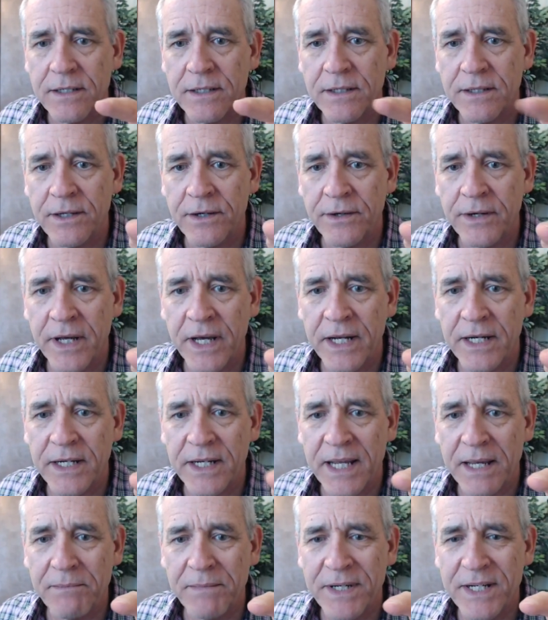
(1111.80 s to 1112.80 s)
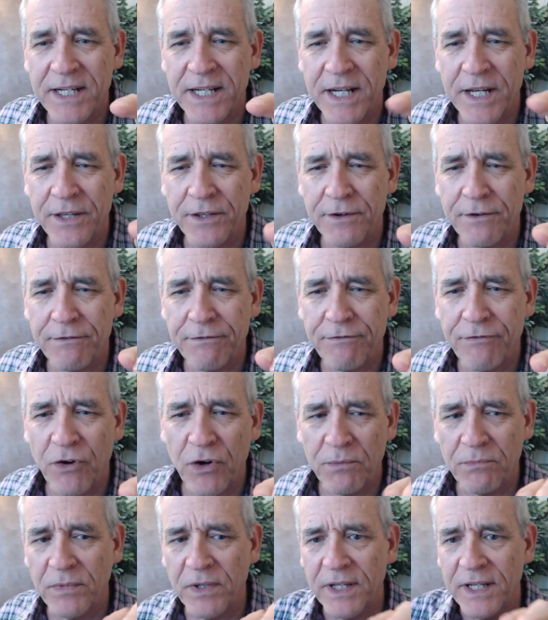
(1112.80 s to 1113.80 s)
they're not coming together
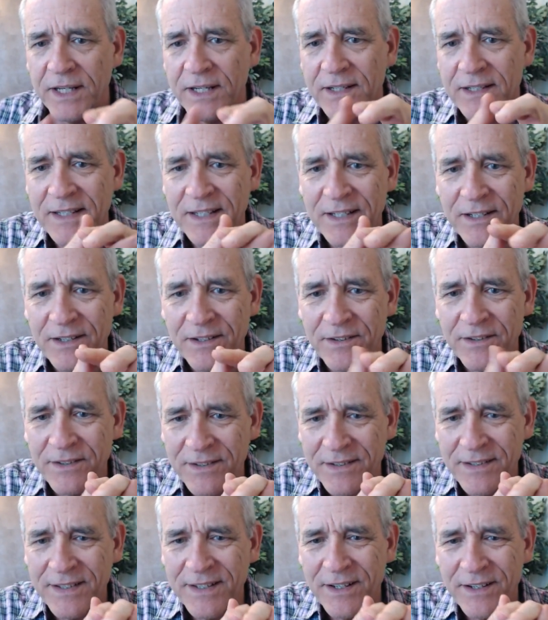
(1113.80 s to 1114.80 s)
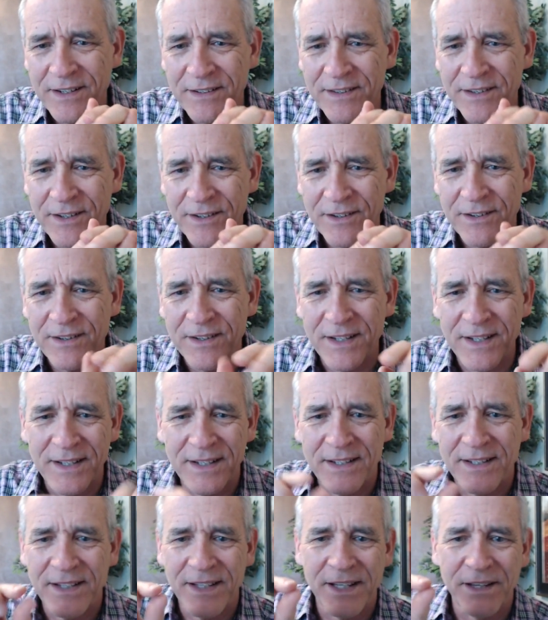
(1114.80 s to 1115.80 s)
firmly. You know, they're they're they're
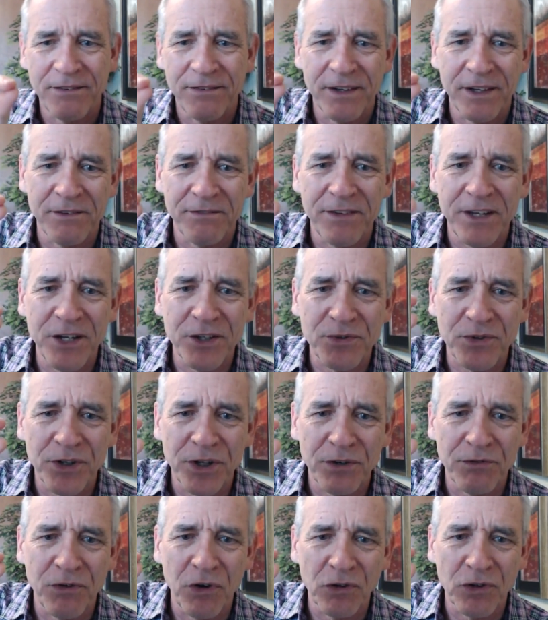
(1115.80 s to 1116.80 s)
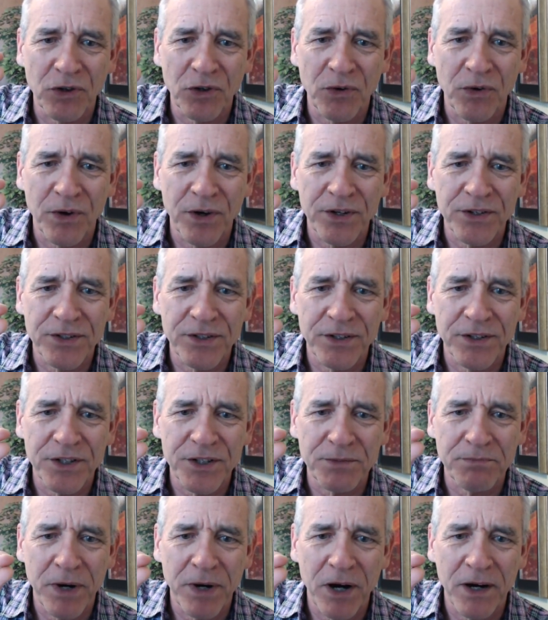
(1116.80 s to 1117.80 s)
if if these were your vocal cords, they're
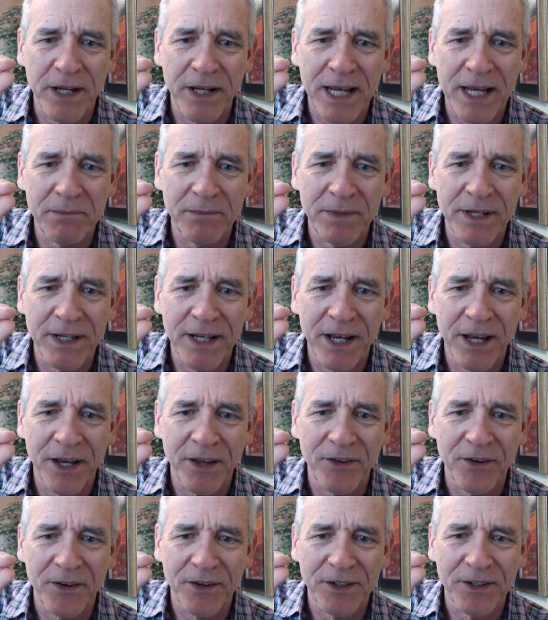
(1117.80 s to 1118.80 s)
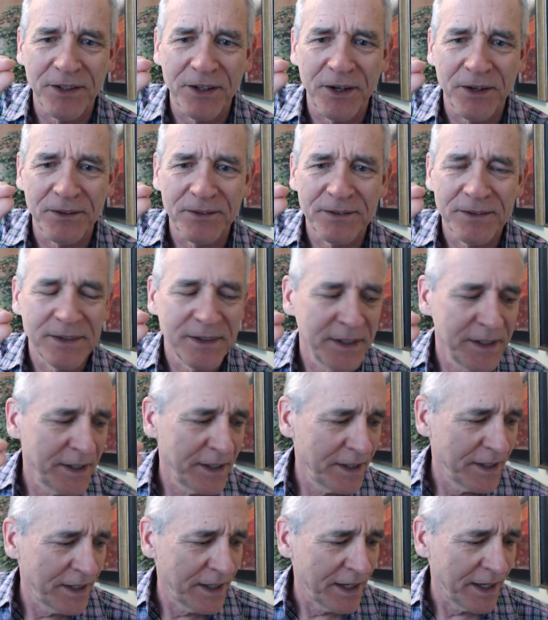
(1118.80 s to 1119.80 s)
just barely coming together. You know,
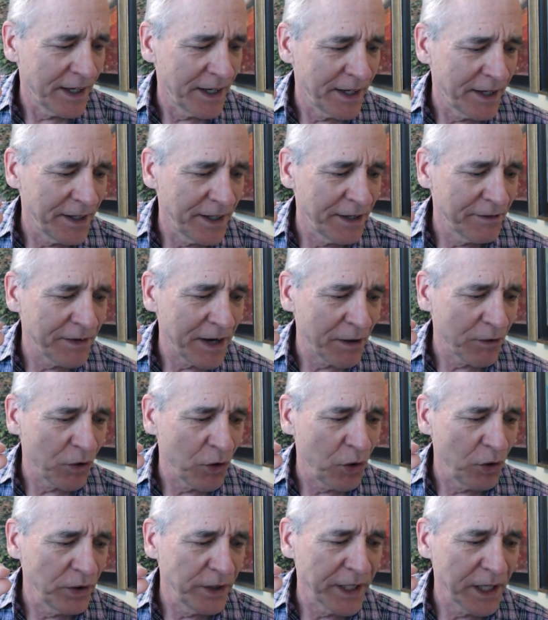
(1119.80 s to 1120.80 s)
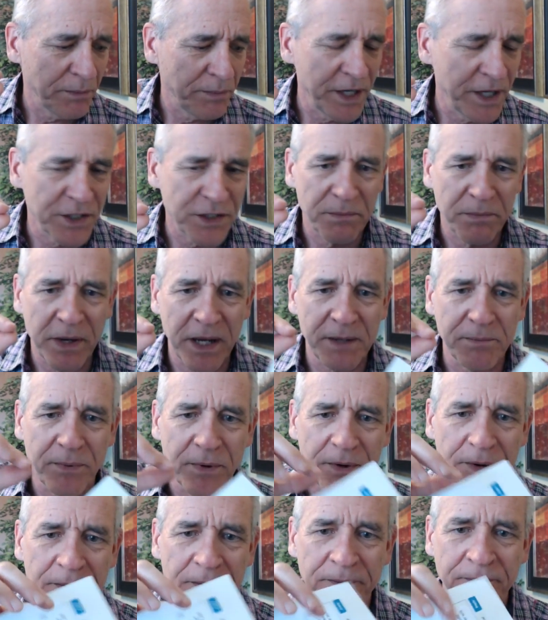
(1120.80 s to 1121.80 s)
uh, if I were holding a piece of
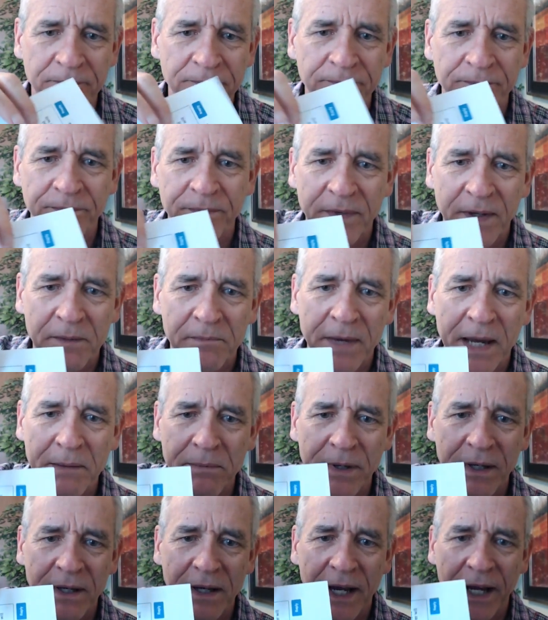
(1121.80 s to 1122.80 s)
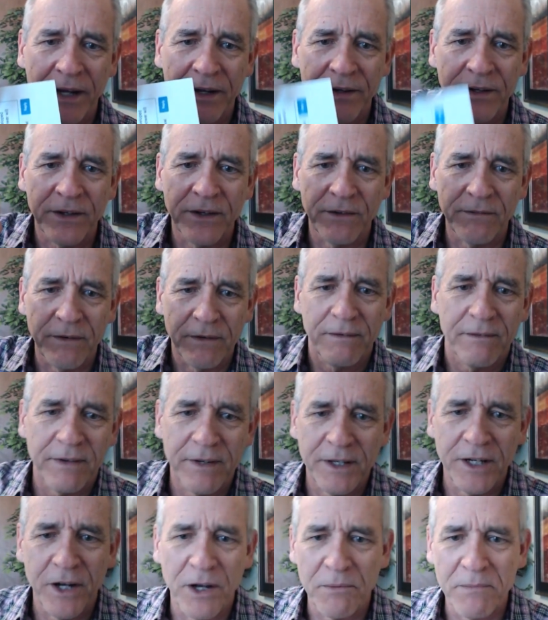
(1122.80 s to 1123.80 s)
paper, maybe I couldn't.
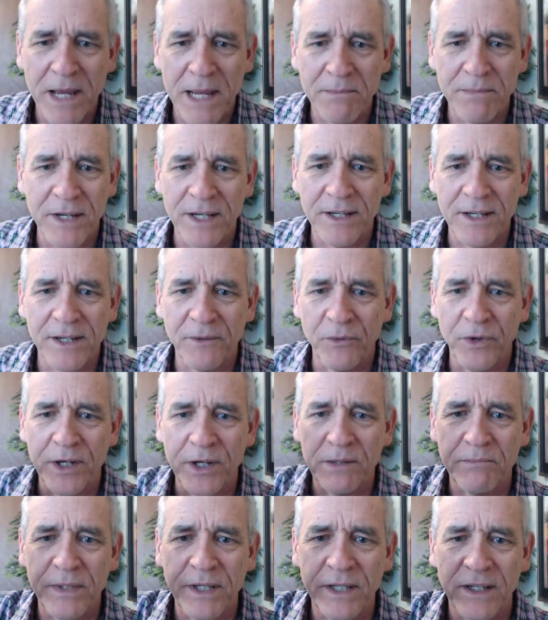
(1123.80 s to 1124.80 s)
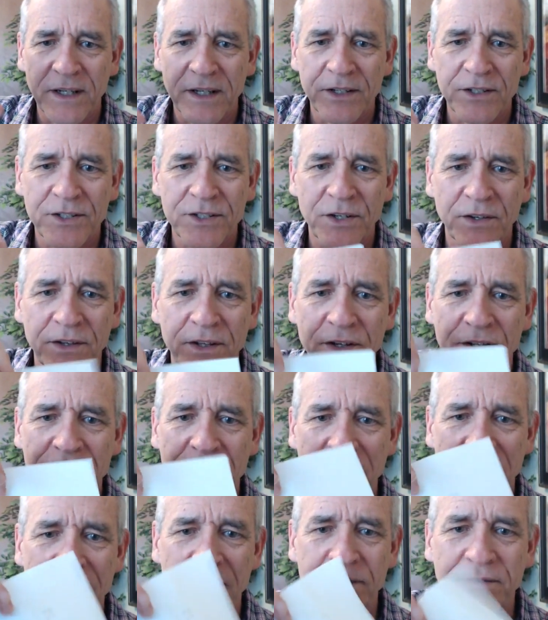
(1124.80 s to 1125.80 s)
You know, maybe it wouldn't be. So there's
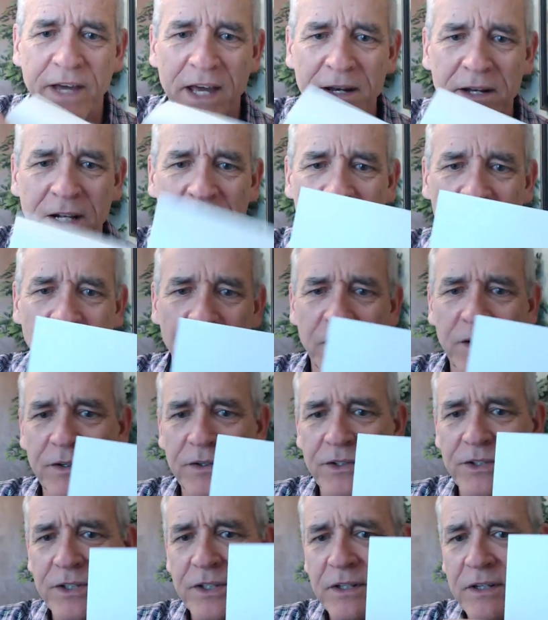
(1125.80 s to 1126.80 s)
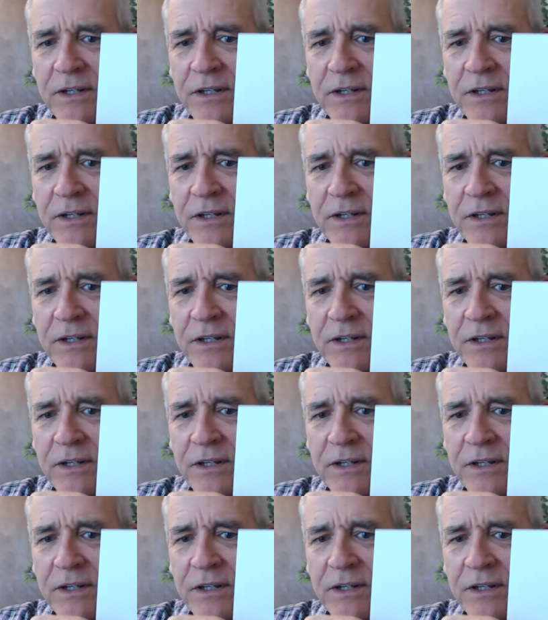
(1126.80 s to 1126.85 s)
they've got to close.